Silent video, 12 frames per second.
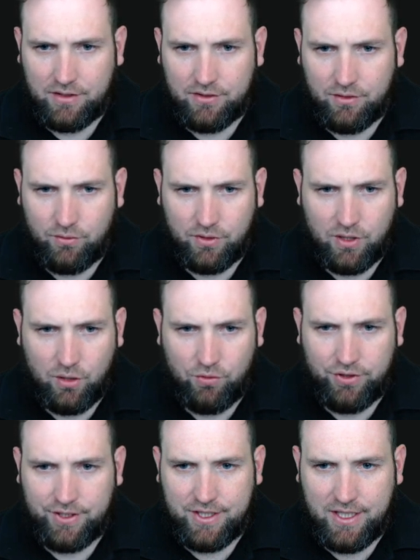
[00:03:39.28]
So we'll go
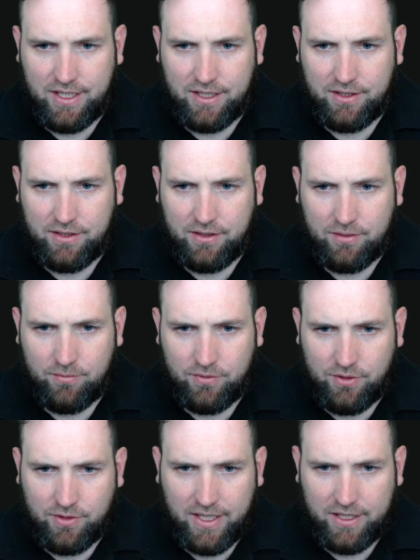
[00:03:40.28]
with the 10.
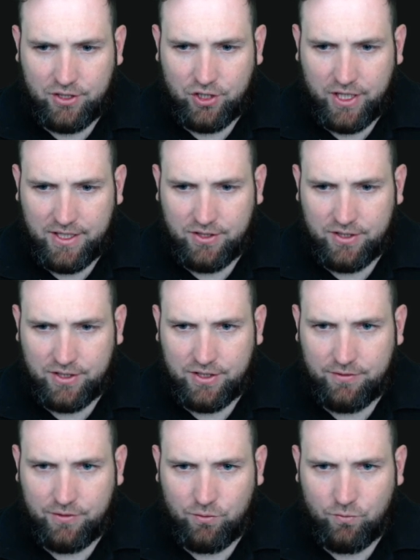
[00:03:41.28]
You can change
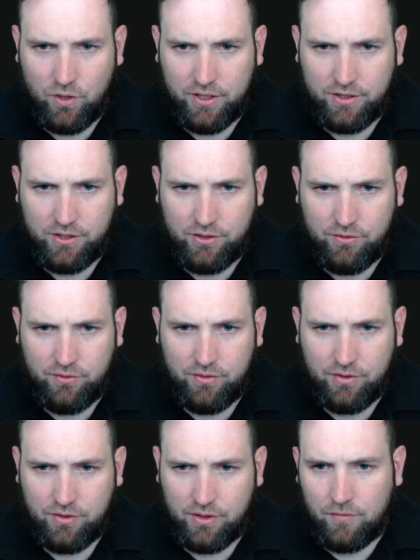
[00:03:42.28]
this if you want
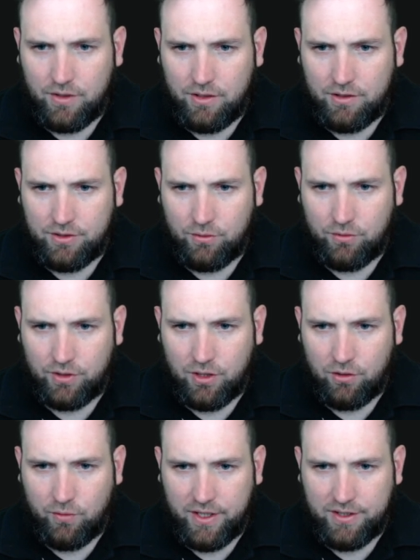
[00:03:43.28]
to. So we'll
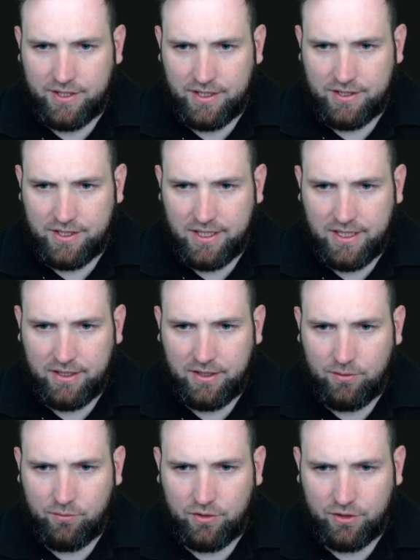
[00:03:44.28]
go to where it says 10
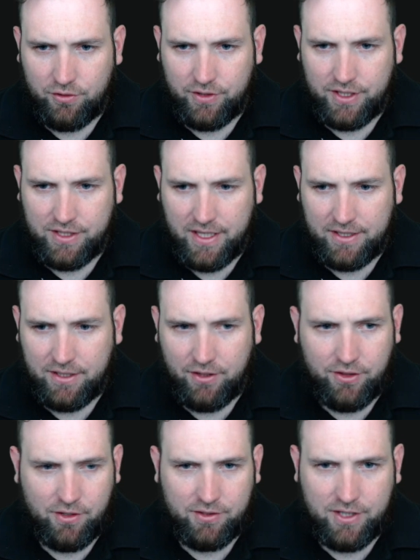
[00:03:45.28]
and we'll increase that to
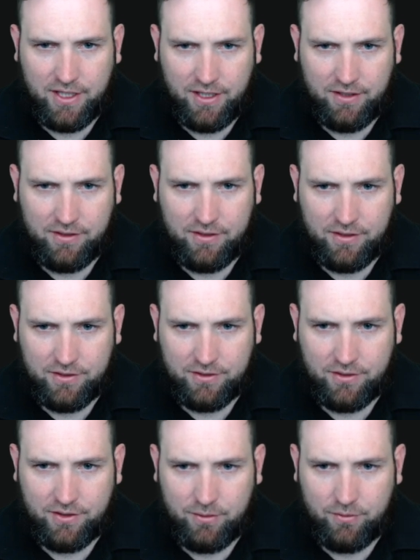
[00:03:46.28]
13.
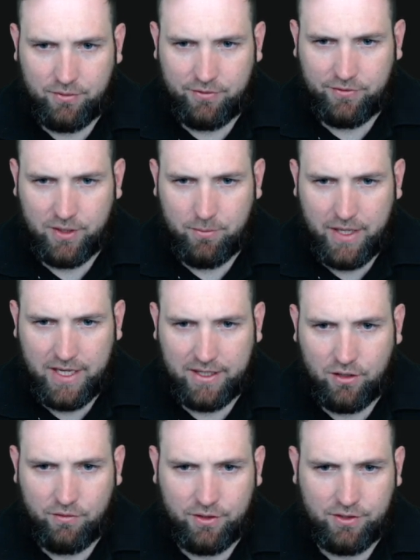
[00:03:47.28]
So then when we flip
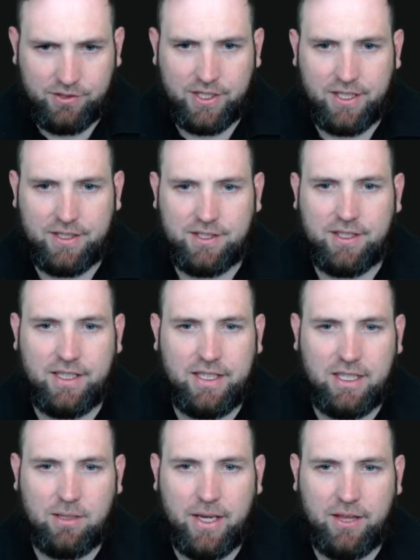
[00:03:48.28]
back over, you can see it's the
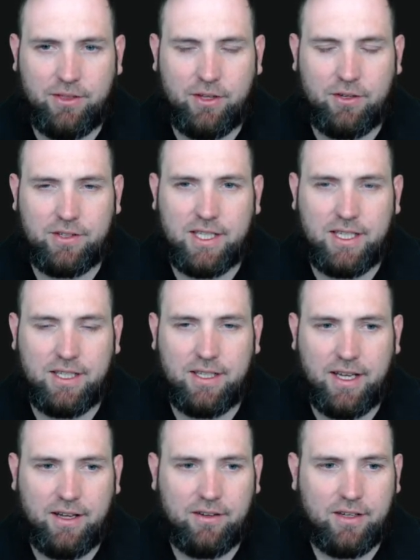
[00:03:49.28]
EMA 13
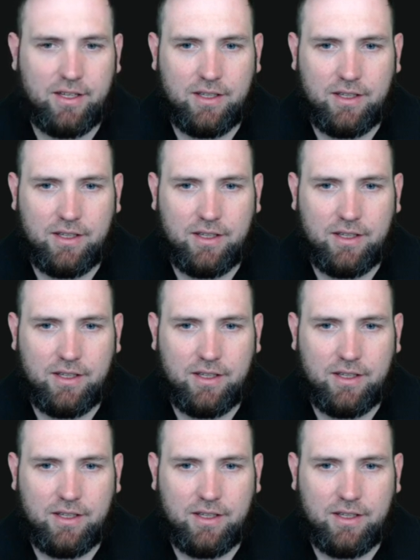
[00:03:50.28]
now.